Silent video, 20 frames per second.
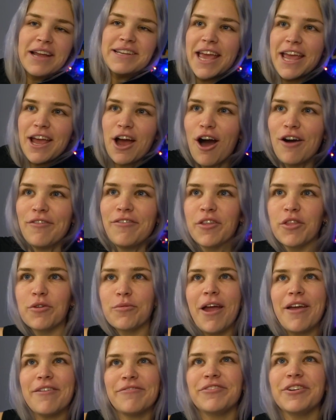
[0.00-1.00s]
day off on the
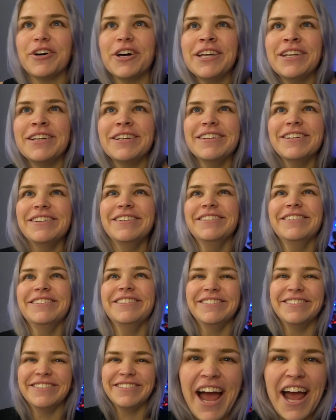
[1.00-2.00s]
right foot.
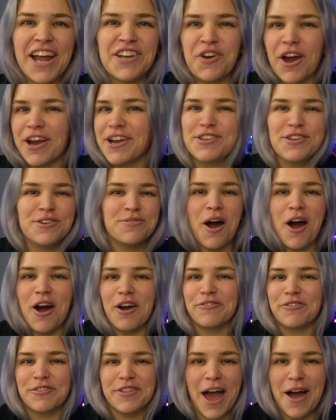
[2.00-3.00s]
I tried too
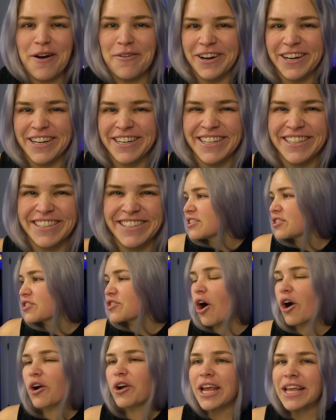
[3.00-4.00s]
hard for that one.
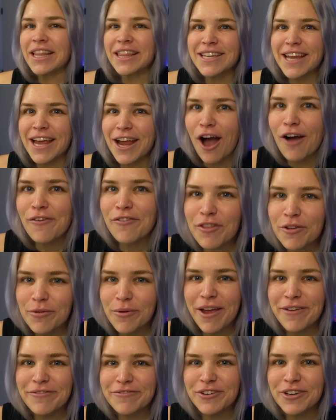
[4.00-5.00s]
Starting the day off on the
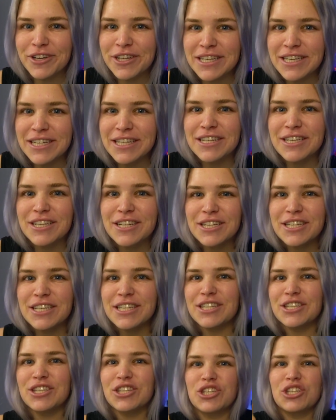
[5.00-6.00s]
right foot,
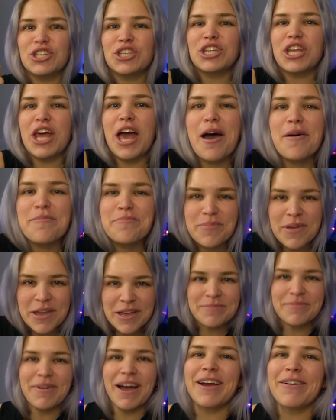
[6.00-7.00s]

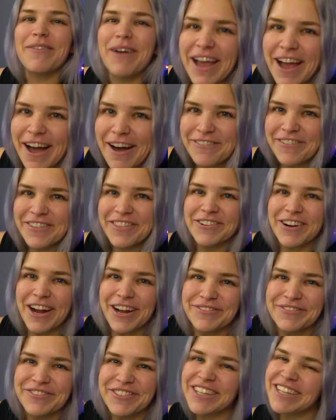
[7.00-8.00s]
stepping my way off on the
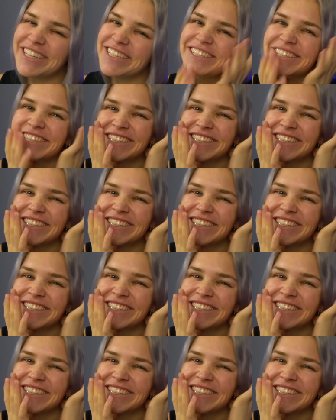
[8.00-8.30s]
right foot.